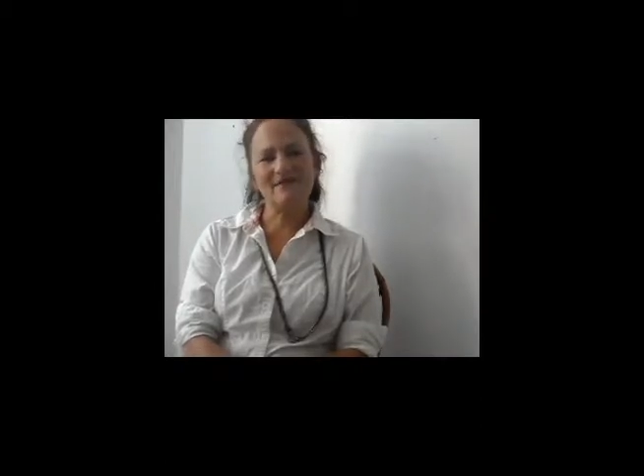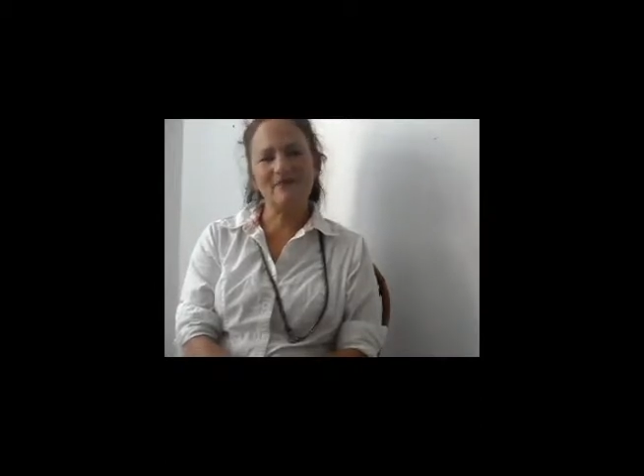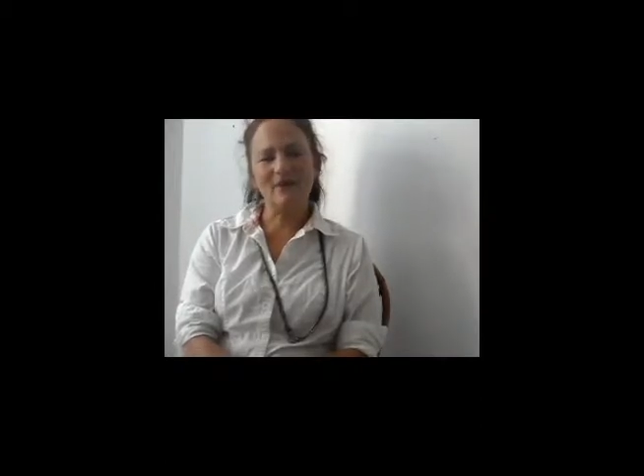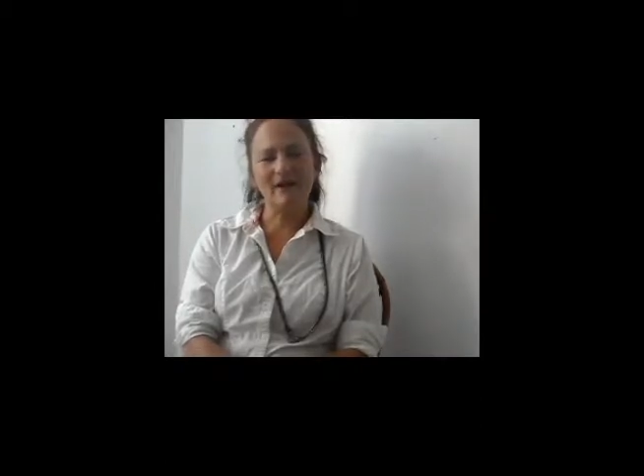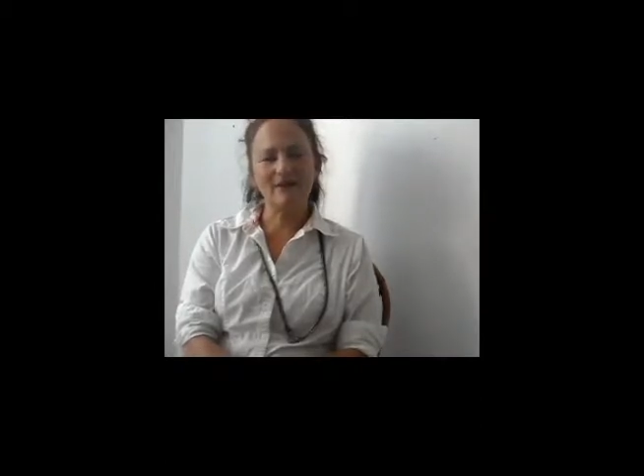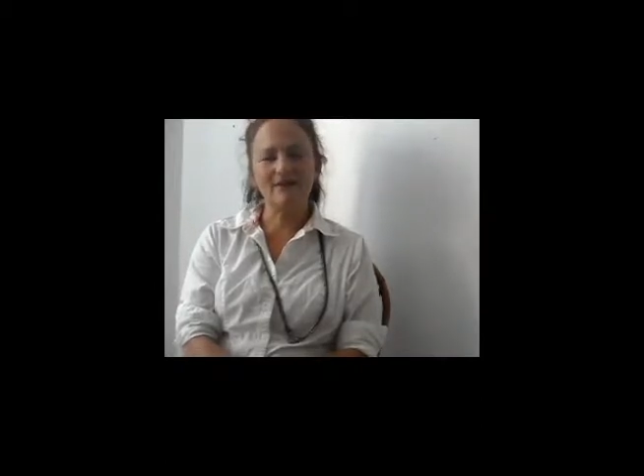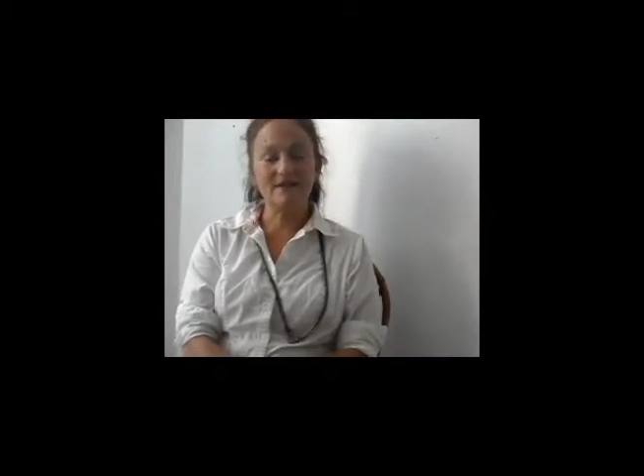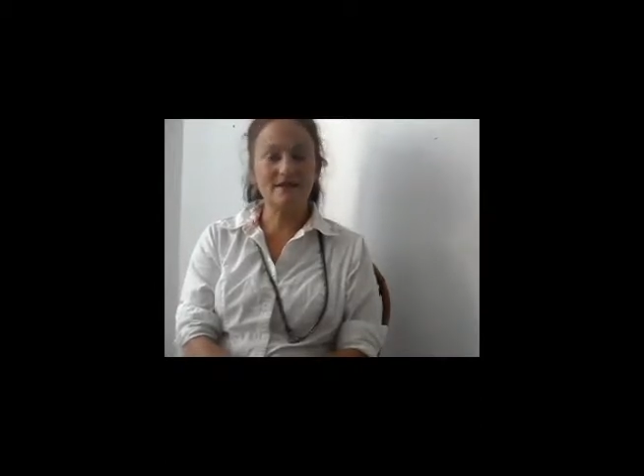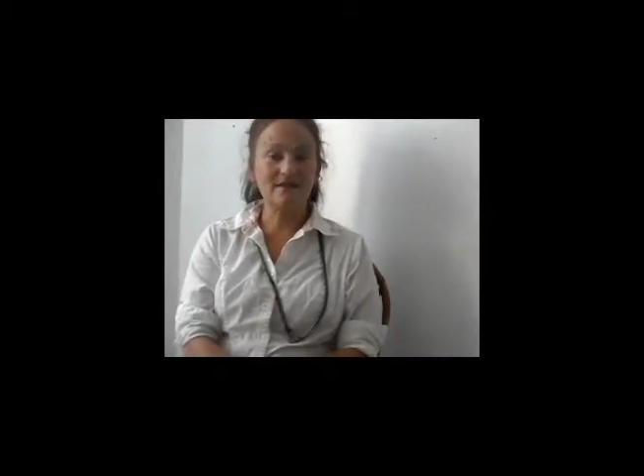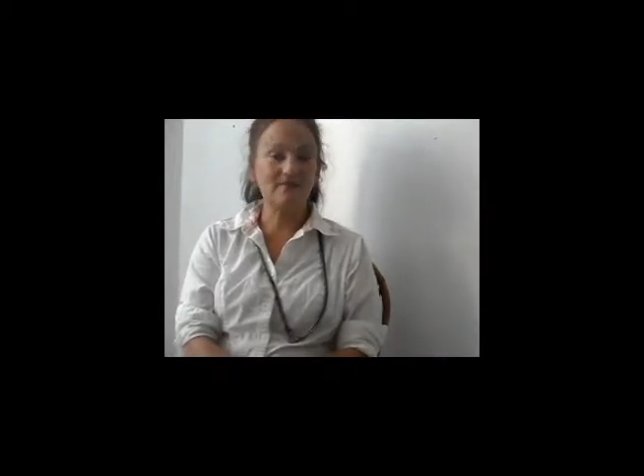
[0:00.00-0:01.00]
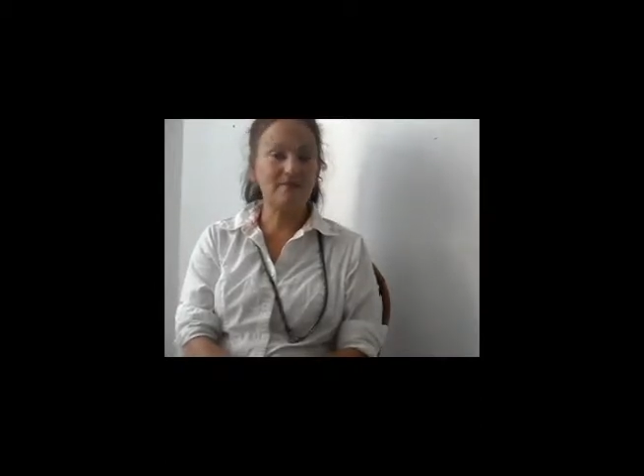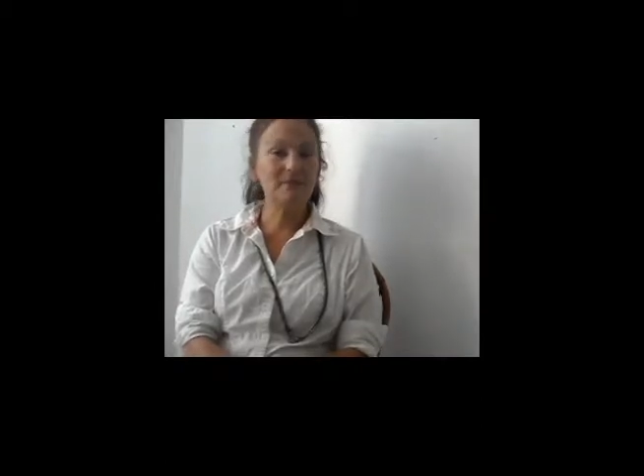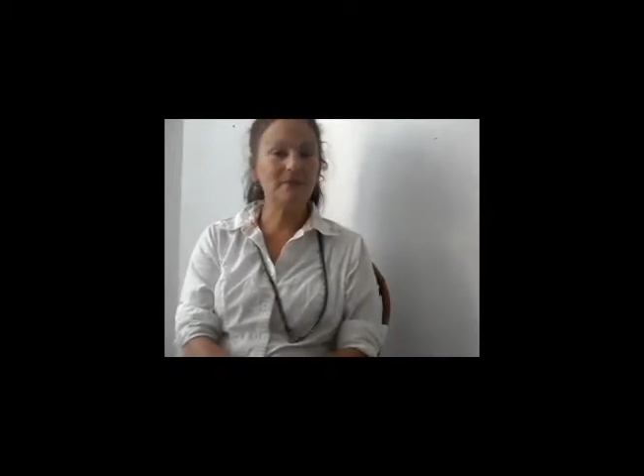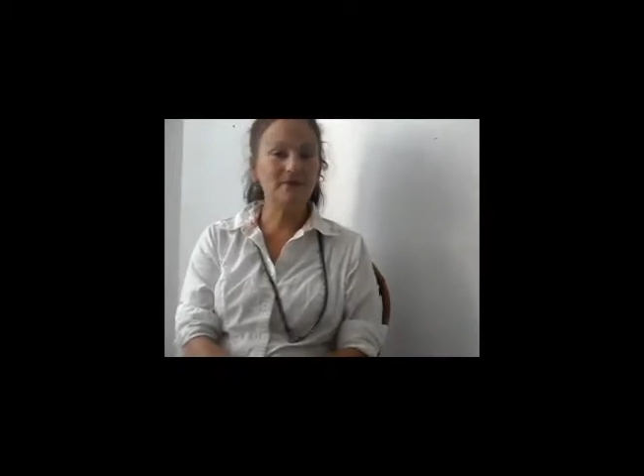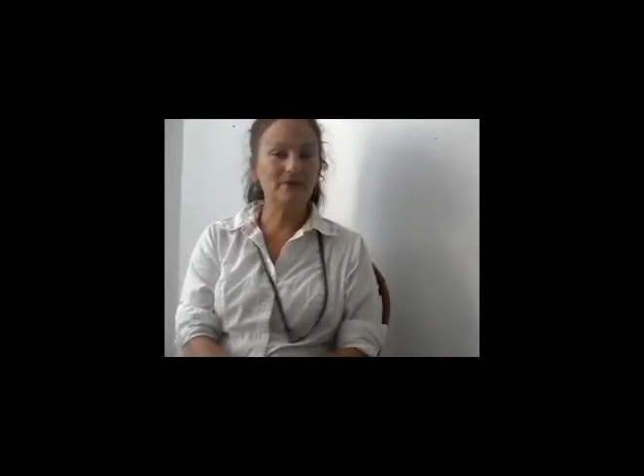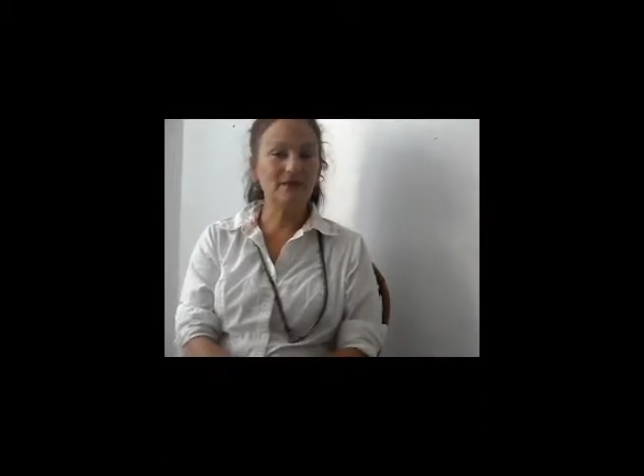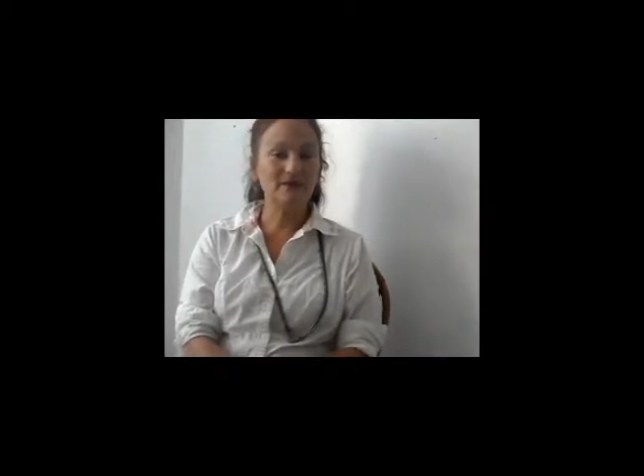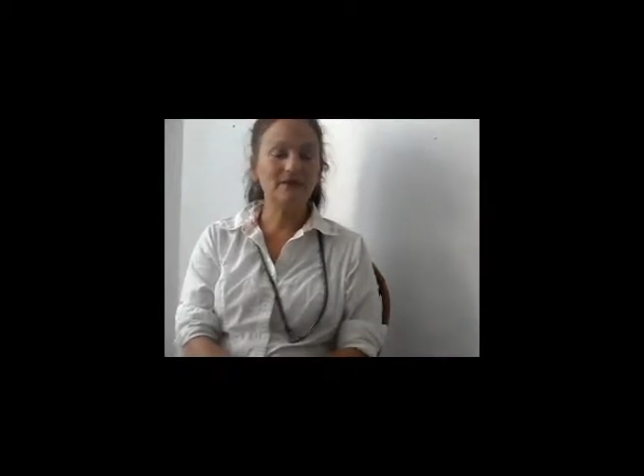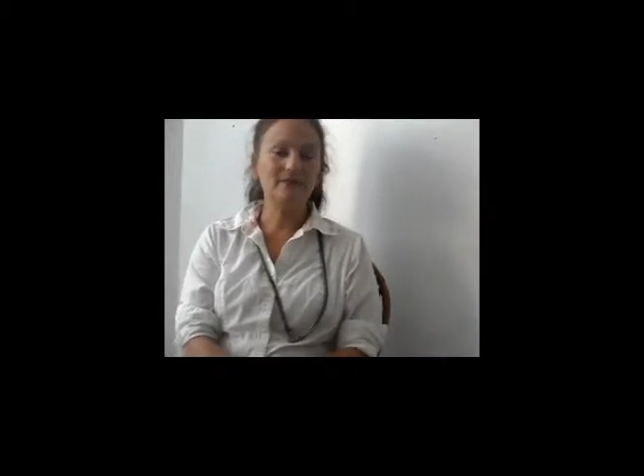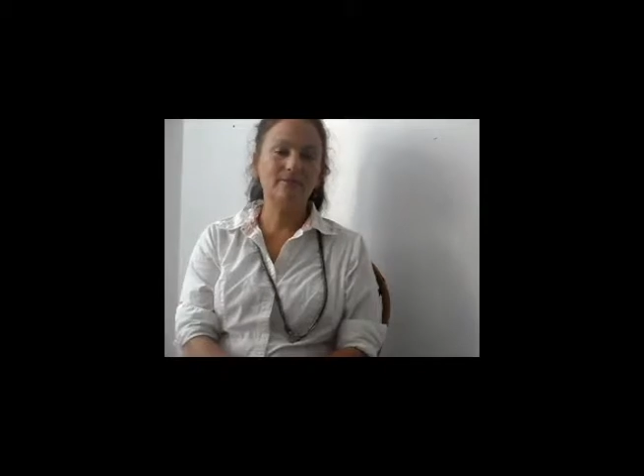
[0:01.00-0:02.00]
the wildness in people, in